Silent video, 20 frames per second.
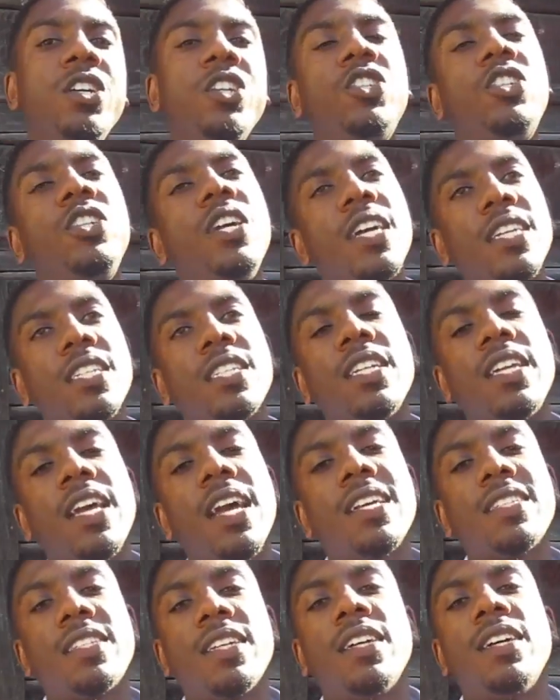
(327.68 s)
she actually
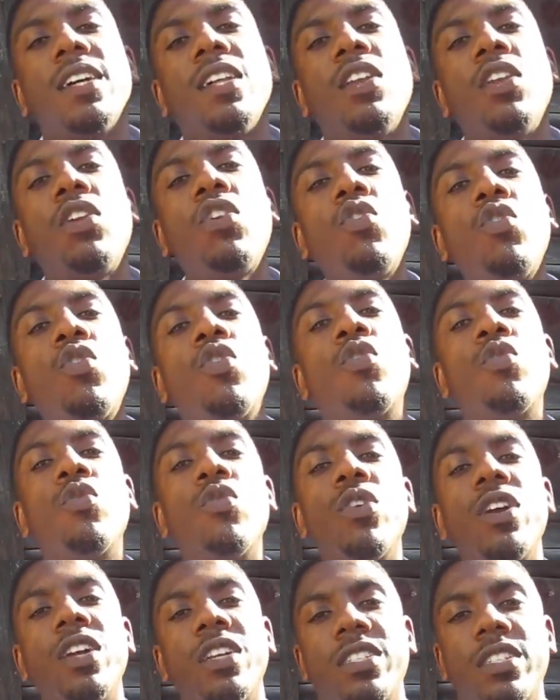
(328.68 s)
has a lower
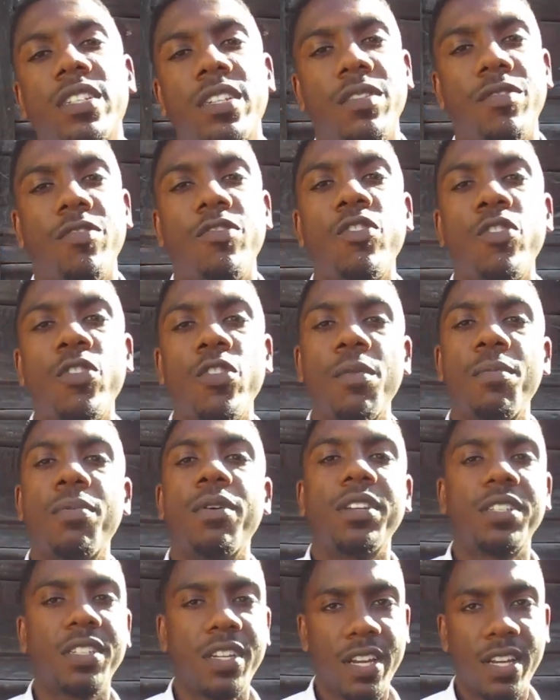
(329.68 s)
risk for
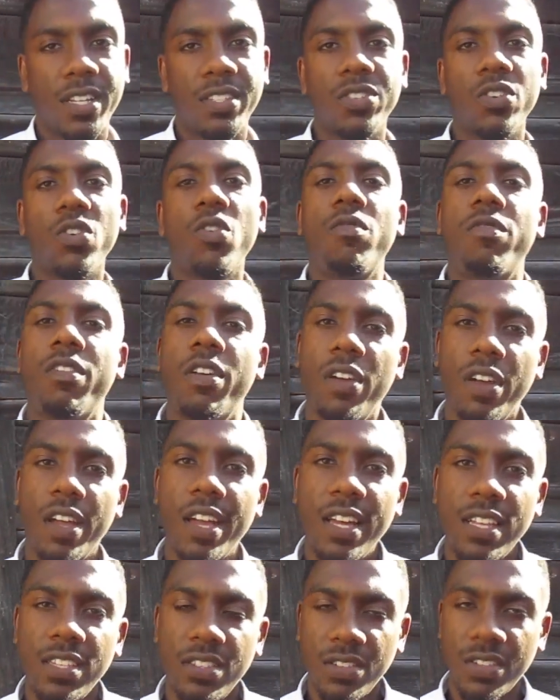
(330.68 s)
breast cancer, ovarian
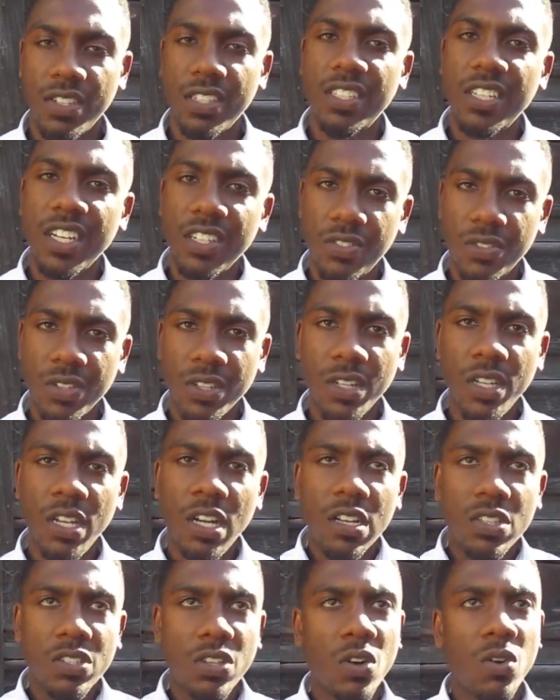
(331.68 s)
cancer, etc.
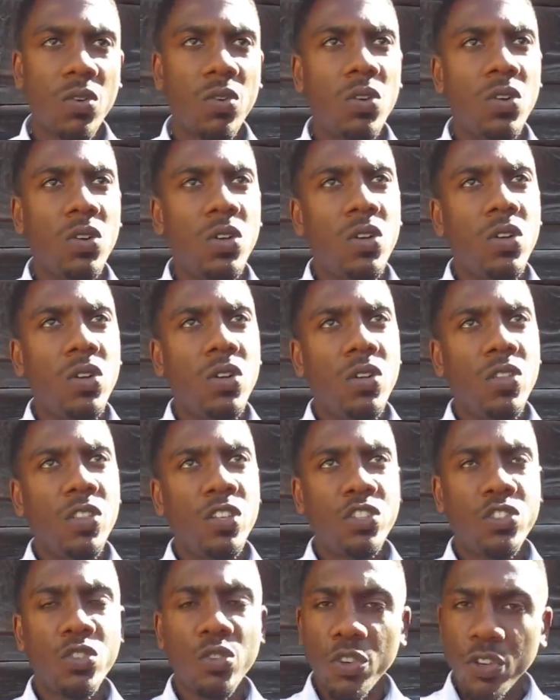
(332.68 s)
So,
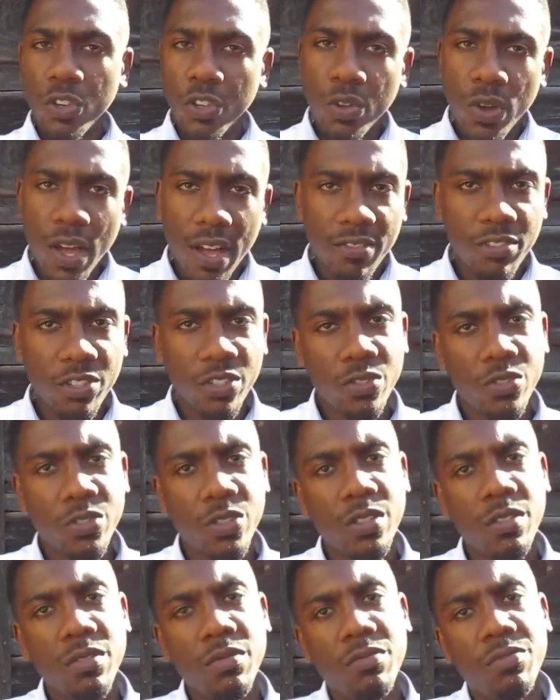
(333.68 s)
the sooner you have
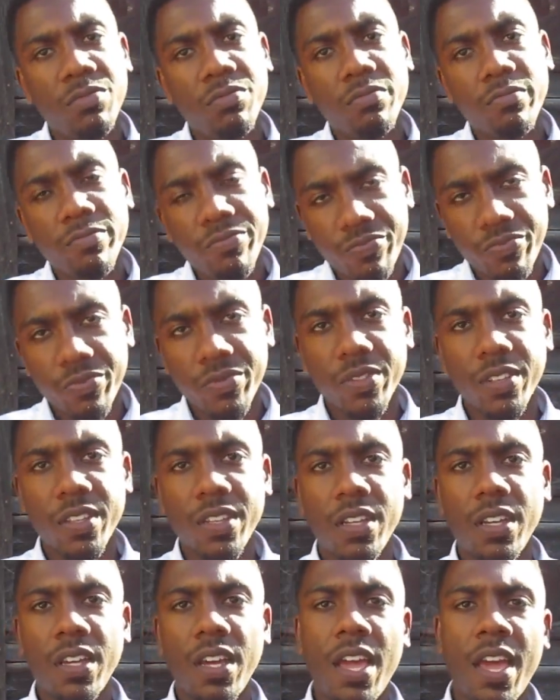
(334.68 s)
children
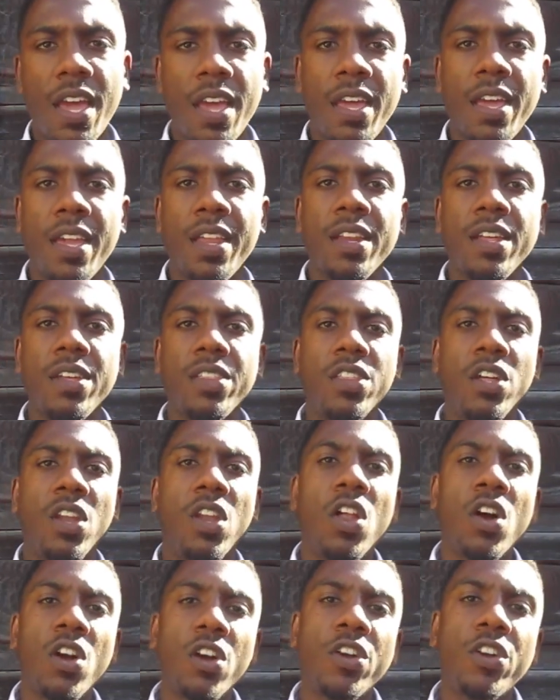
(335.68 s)
and the
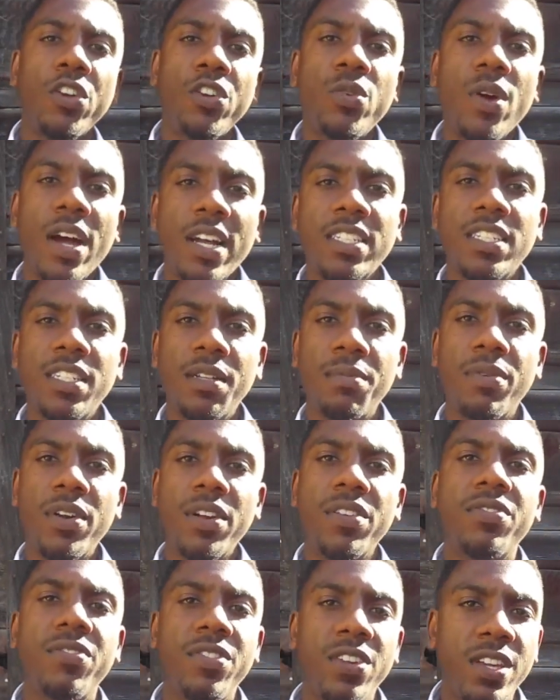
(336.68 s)
longer you actually
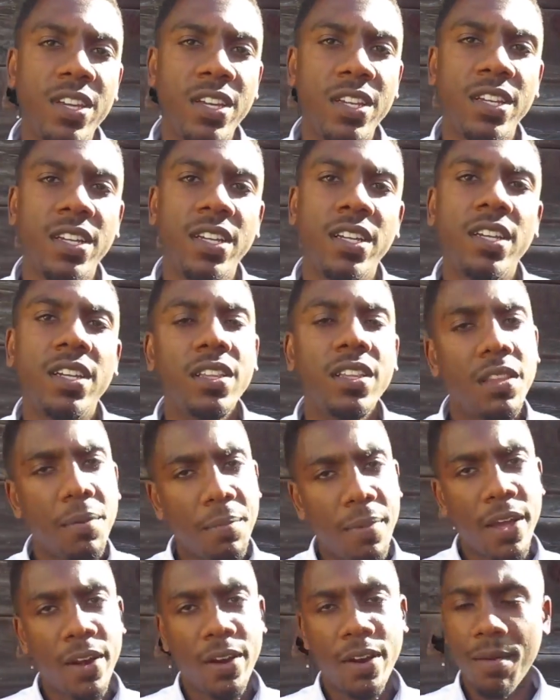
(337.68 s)
breastfeed,
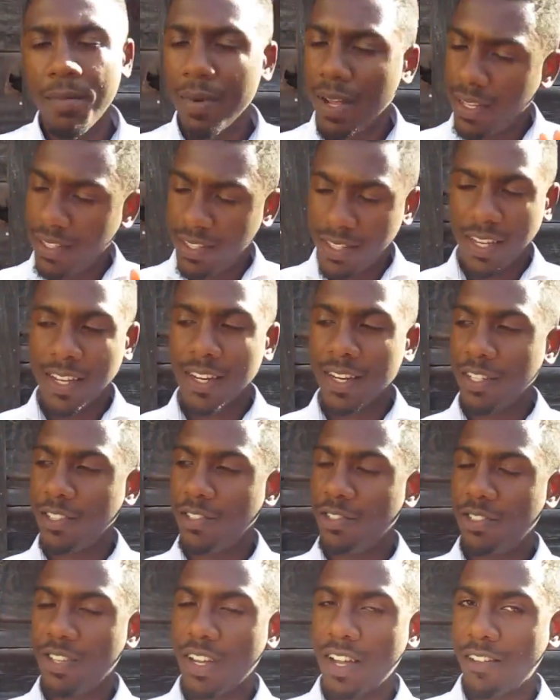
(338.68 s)
the better. I'm not saying that
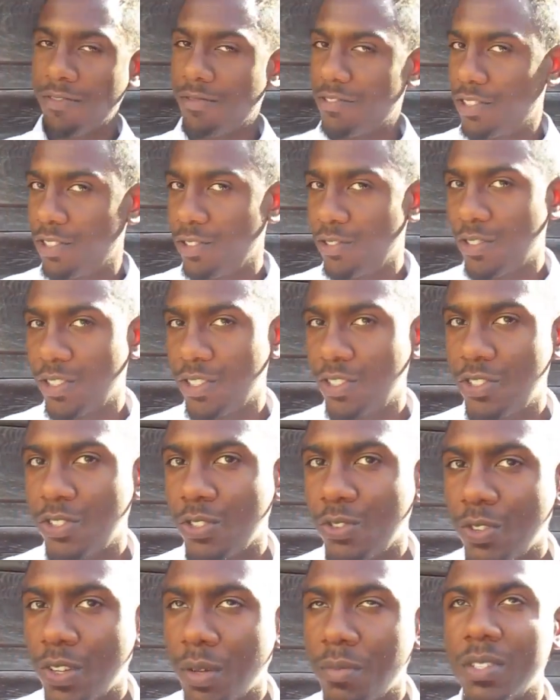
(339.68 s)
you should have children
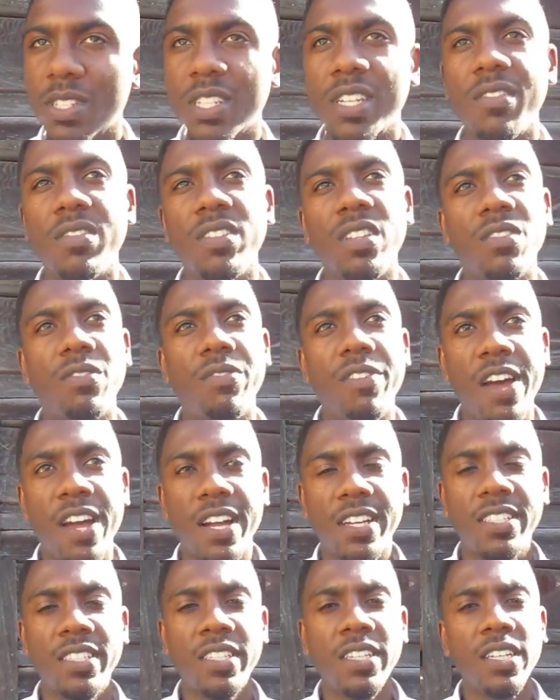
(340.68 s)
soon. I'm just giving the
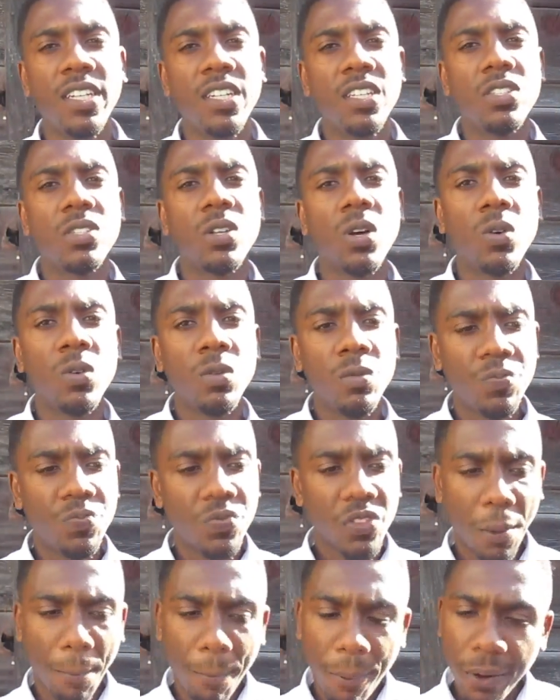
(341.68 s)
facts. So
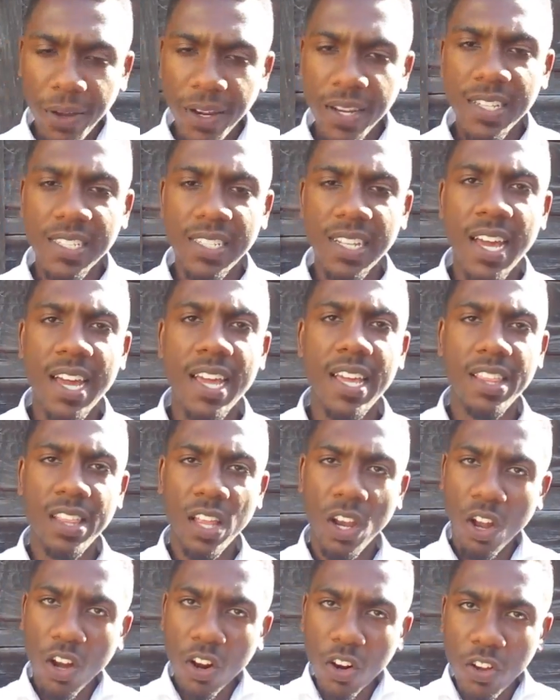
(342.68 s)
the point is that
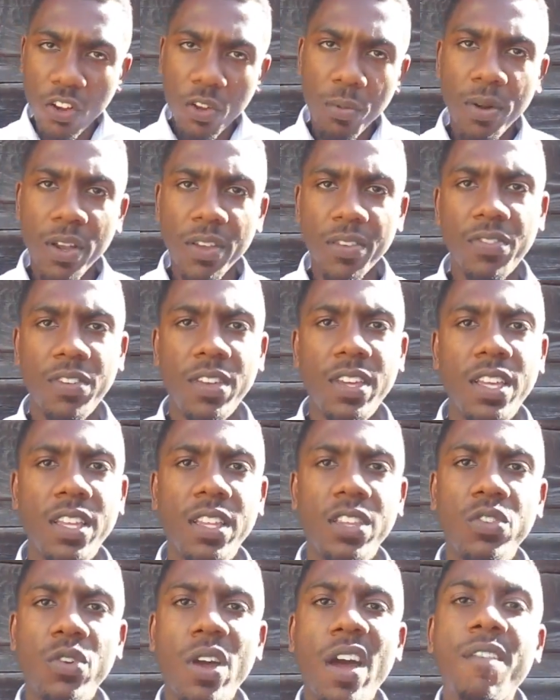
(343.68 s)
the longer you
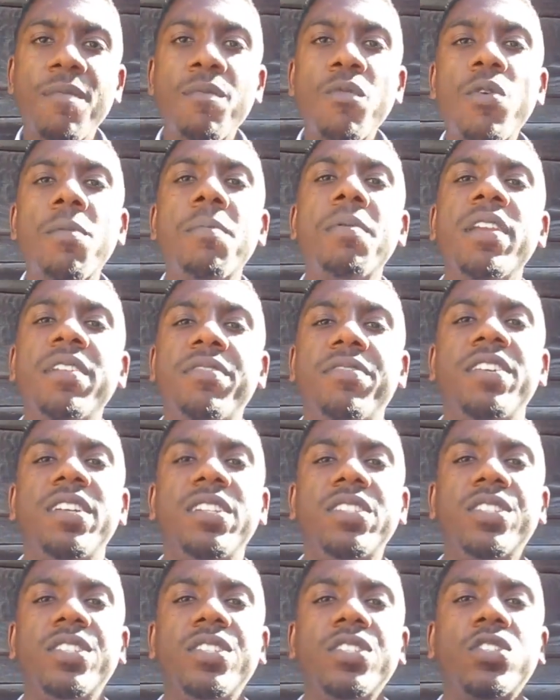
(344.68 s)
breastfeed, you have more
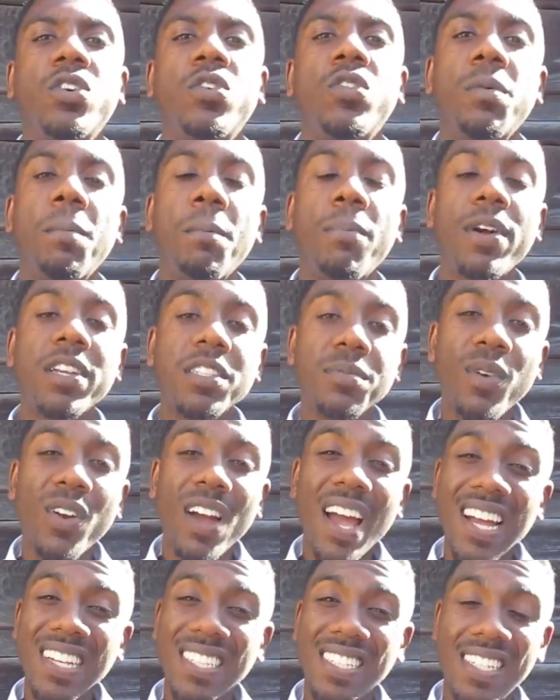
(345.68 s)
benefits. So the breast
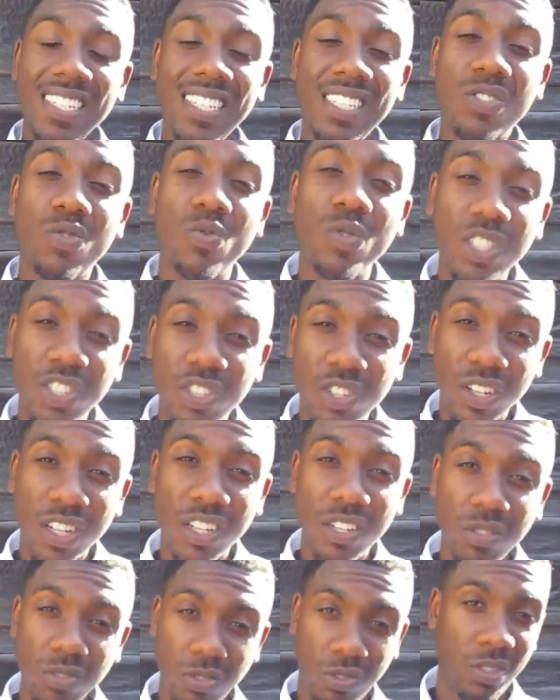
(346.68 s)
milk actually gets richer
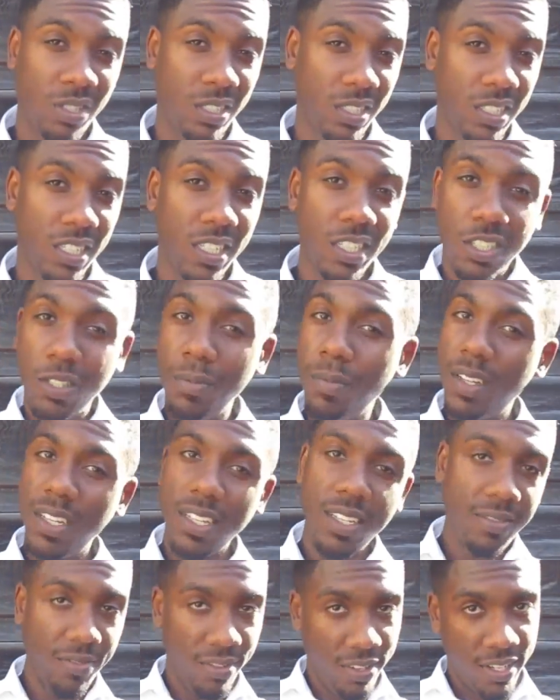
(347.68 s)
in nutrients. Could you
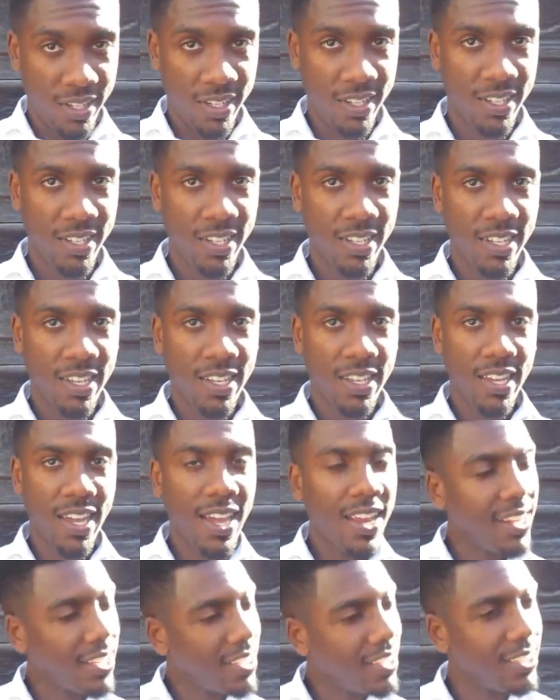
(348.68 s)
believe it?
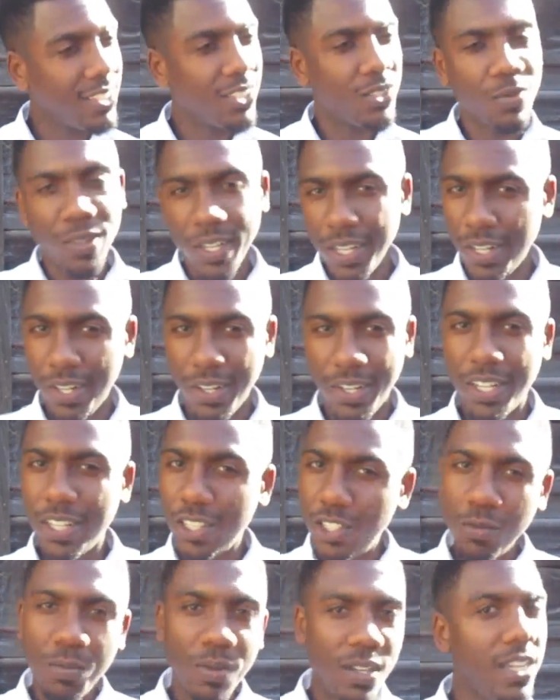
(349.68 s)
And it gets sweeter.
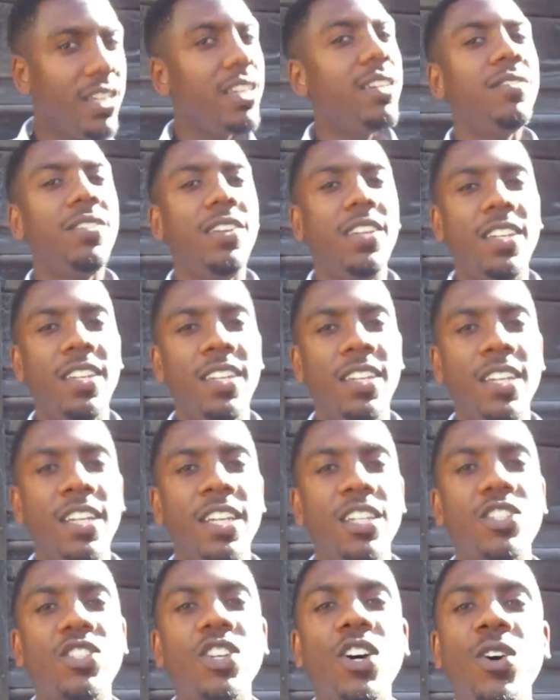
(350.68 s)
Could you believe it?
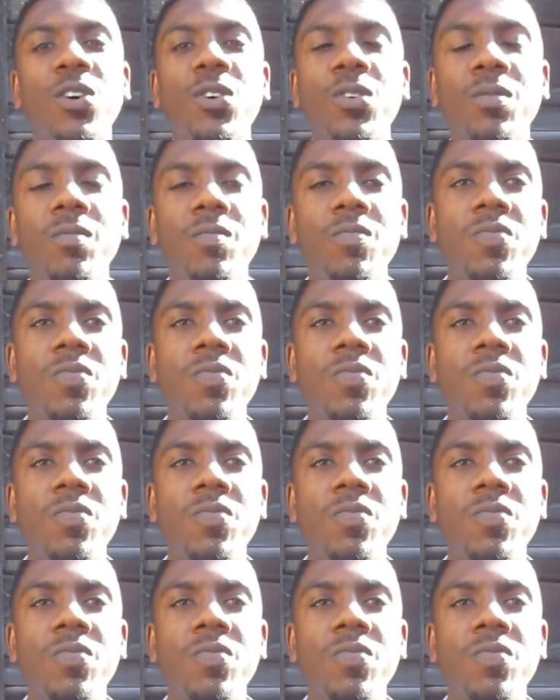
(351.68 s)
So